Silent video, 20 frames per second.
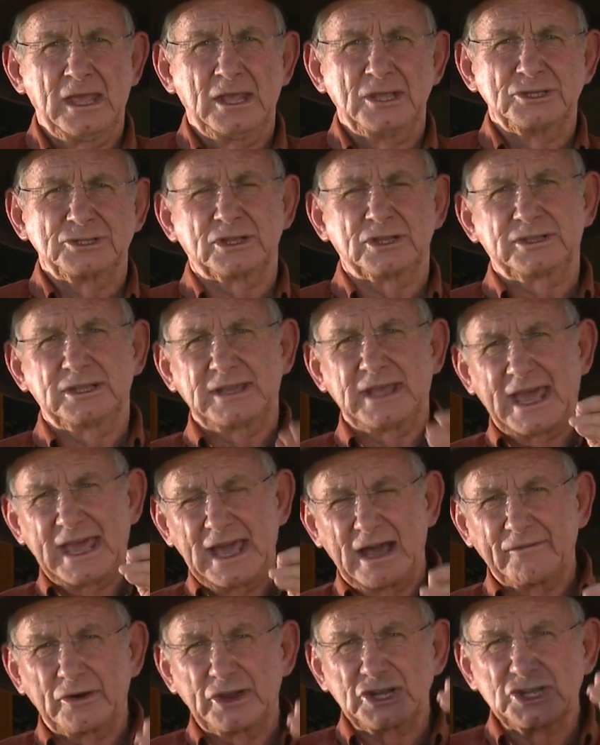So today
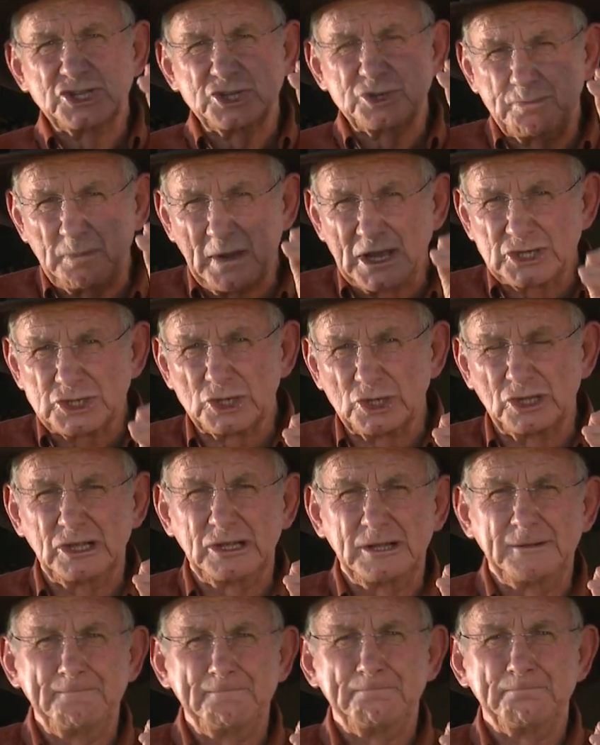I've got a
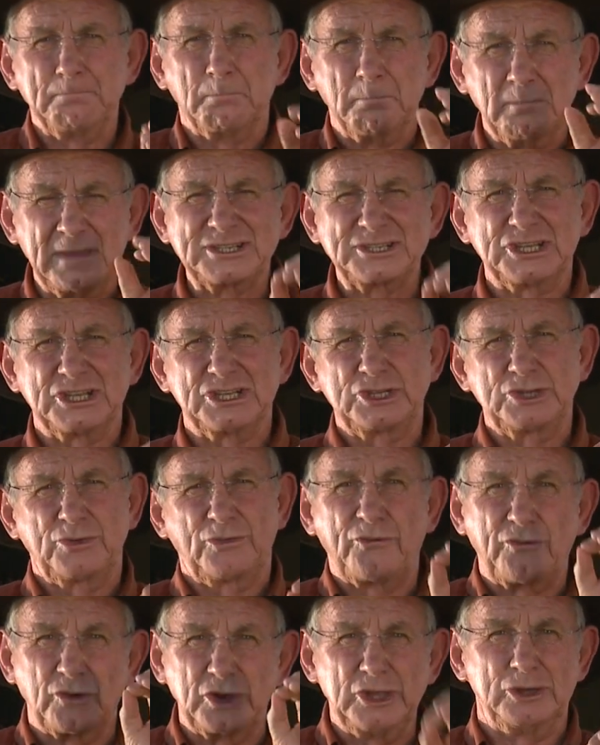special message
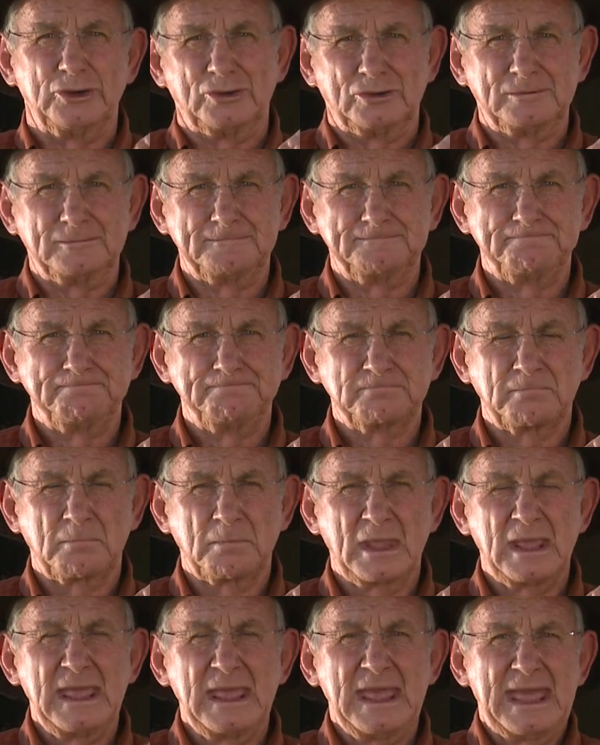for you.
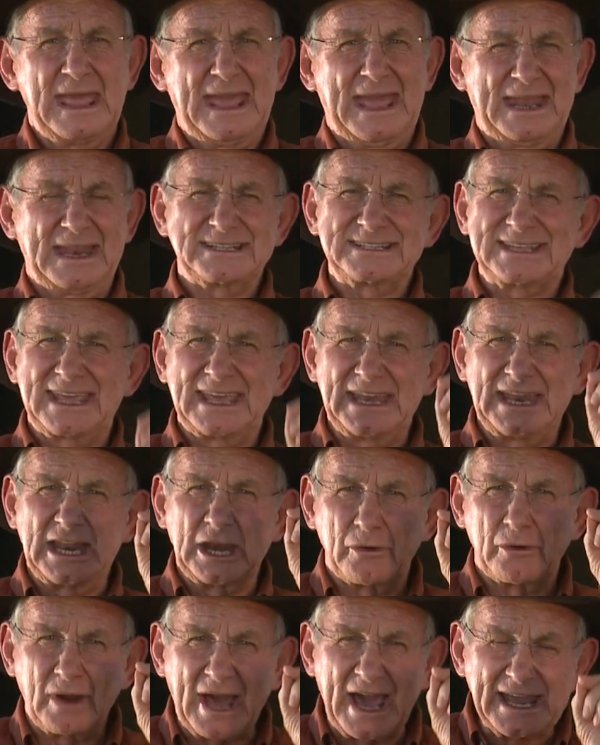And it's getting
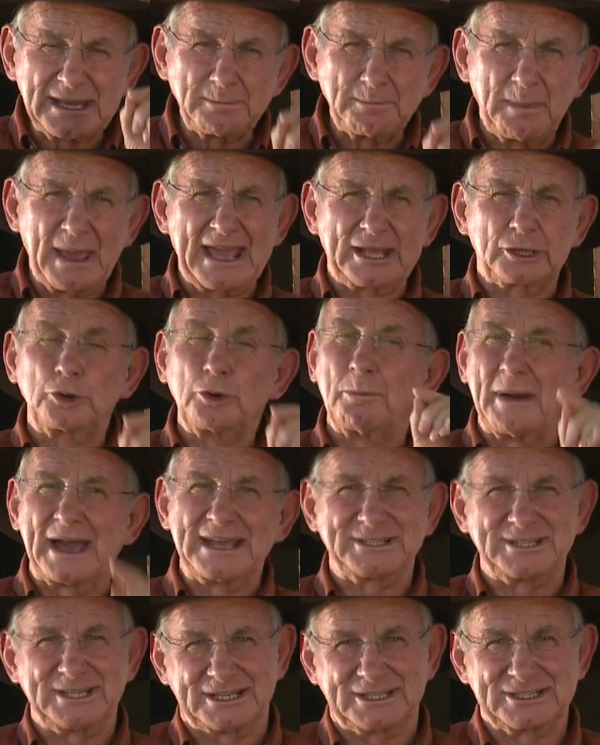right back to
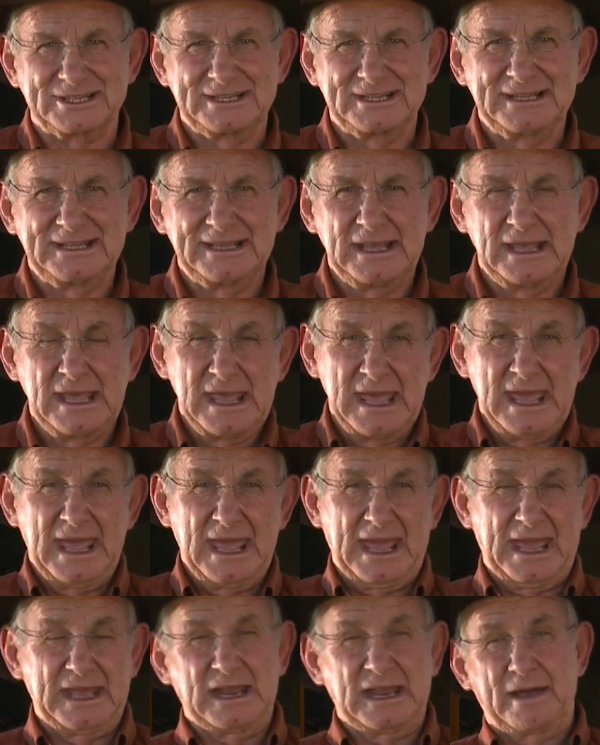basics.
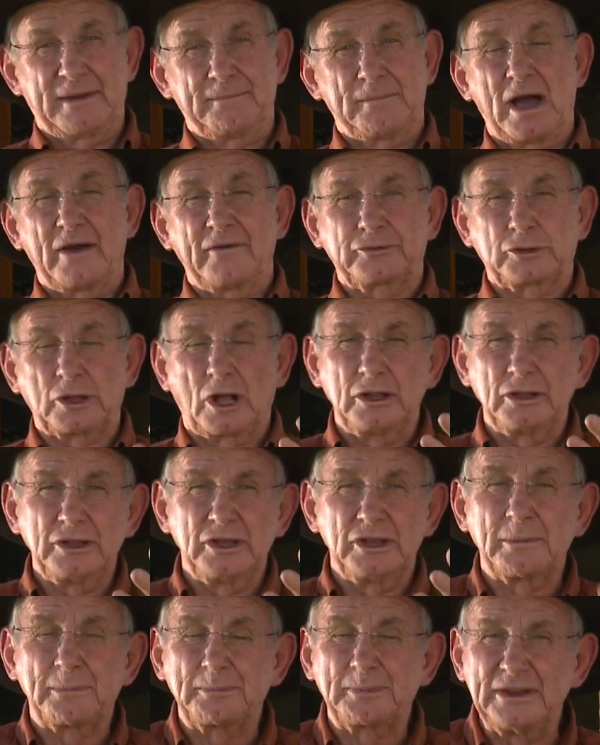And I'm, I've told you
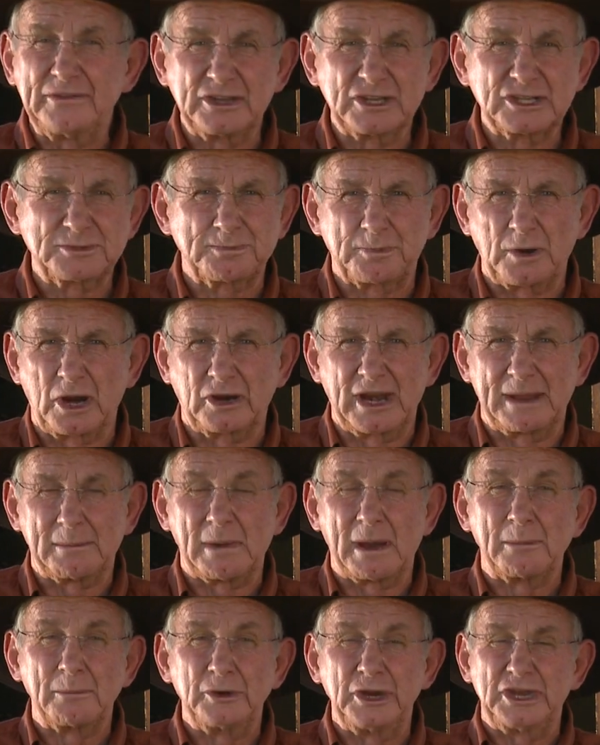in a previous
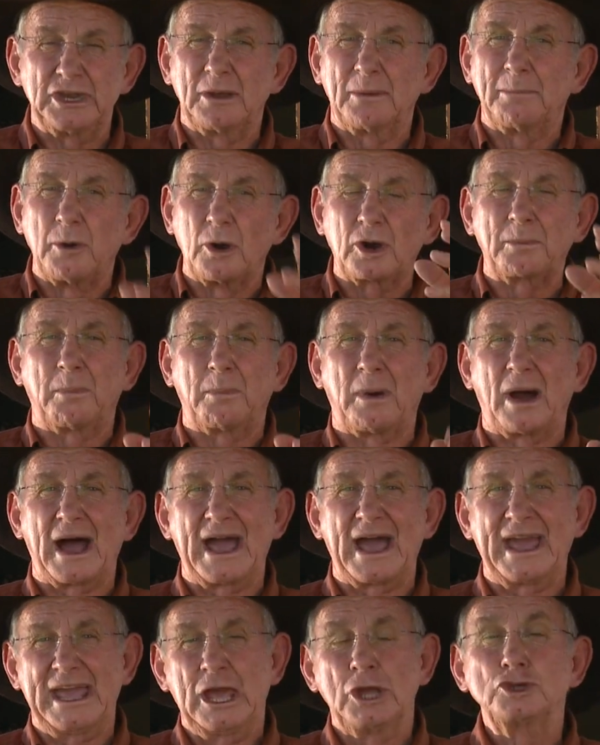program, I'm reading a book
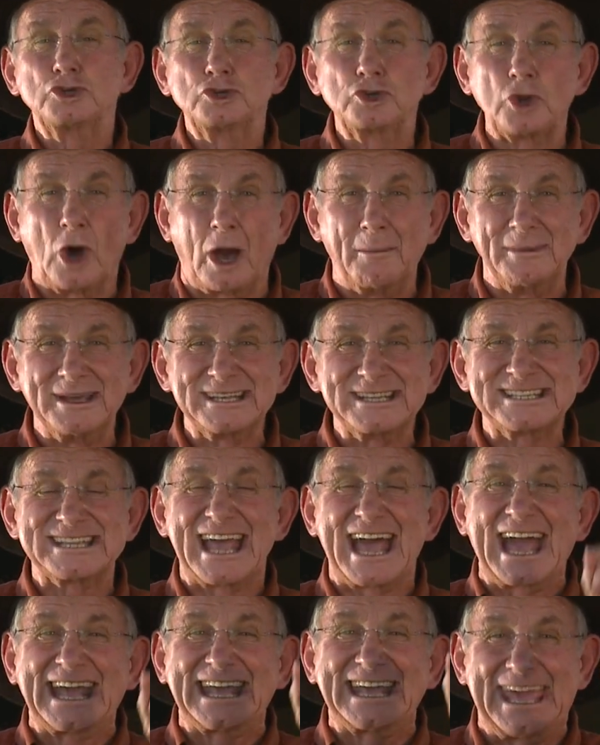by Thomas
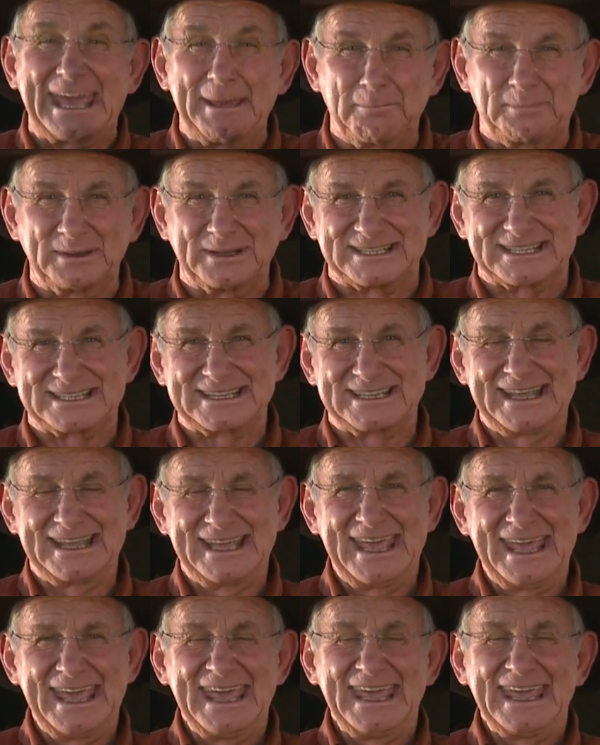a Kempis.
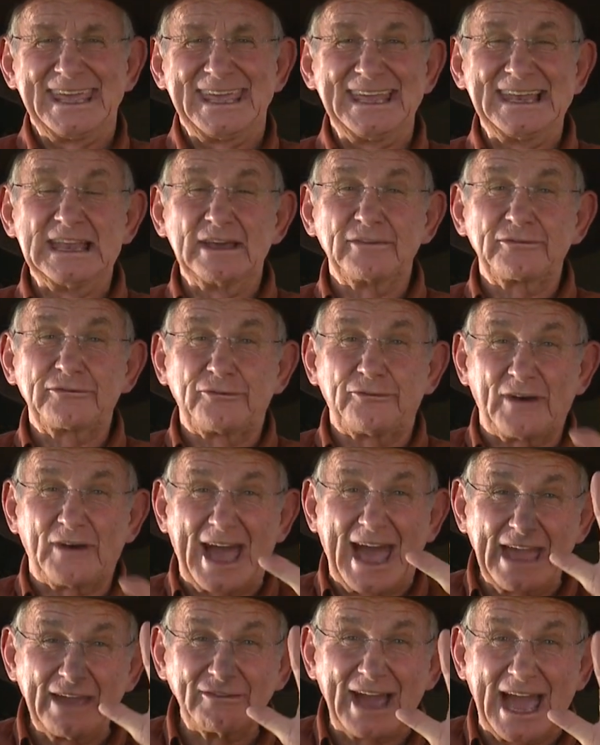He lived
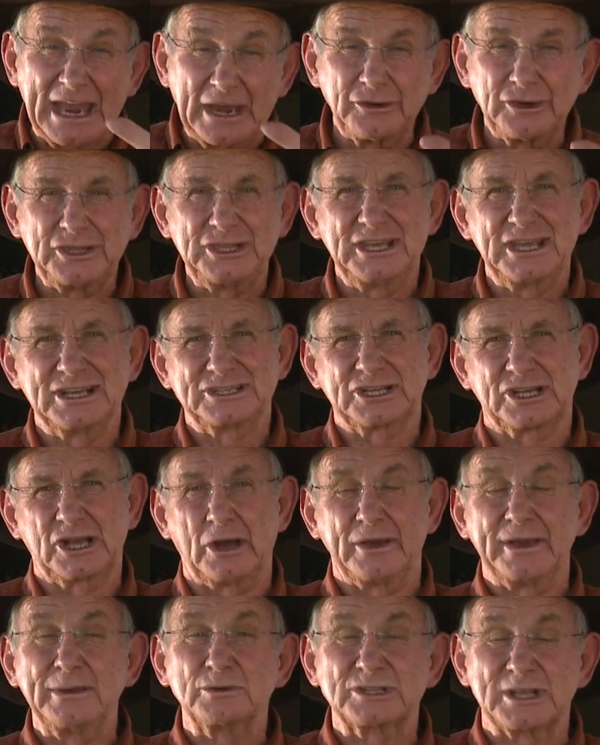five hundred years
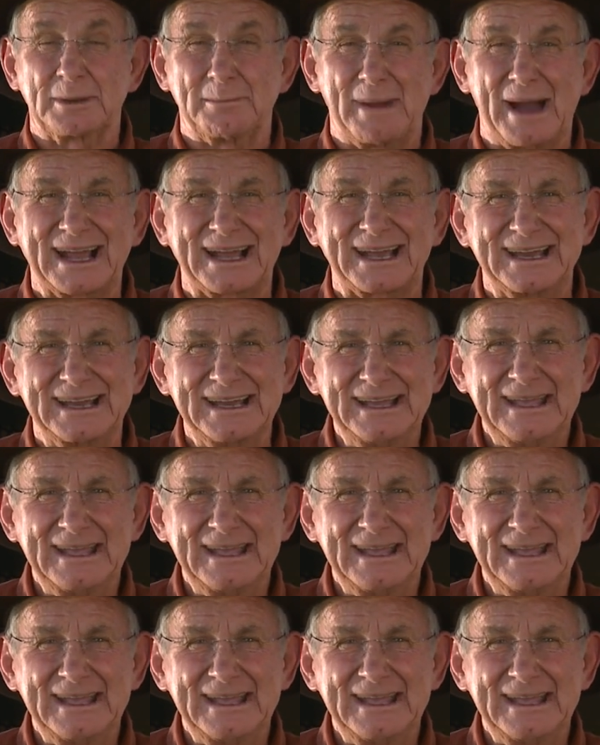ago. He was a monk.